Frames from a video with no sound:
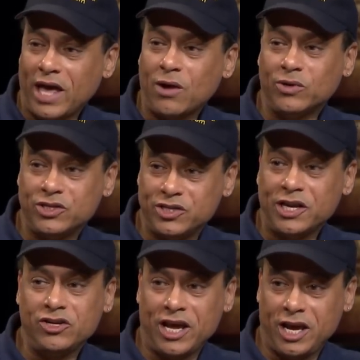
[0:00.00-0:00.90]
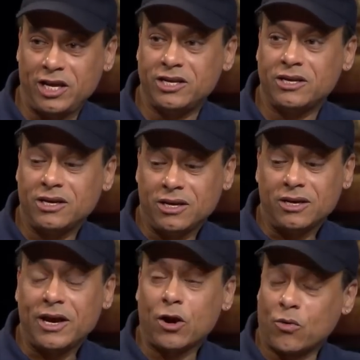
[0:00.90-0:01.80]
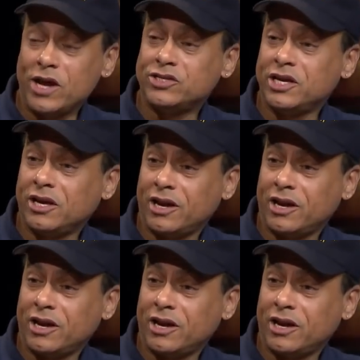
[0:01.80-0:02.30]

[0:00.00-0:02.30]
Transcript: That was indeed hair-raising,